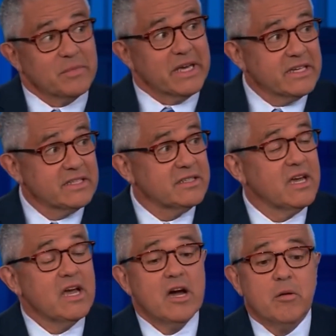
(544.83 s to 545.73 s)
mixed.
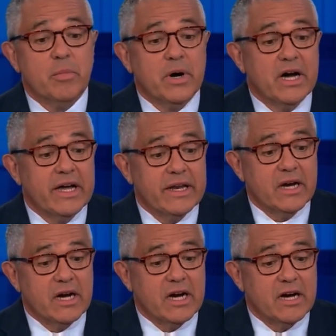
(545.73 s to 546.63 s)
But,
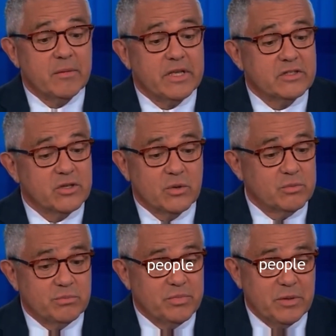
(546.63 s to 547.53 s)
and
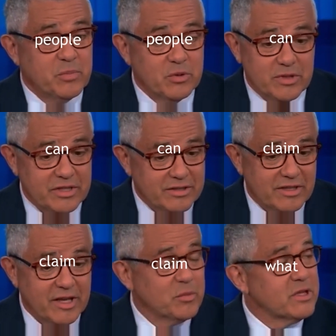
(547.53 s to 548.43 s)
so people can
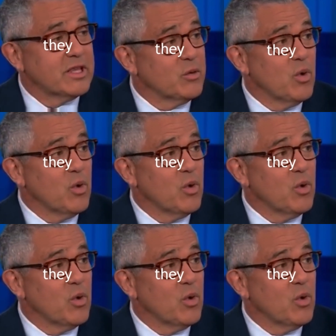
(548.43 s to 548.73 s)
claim what they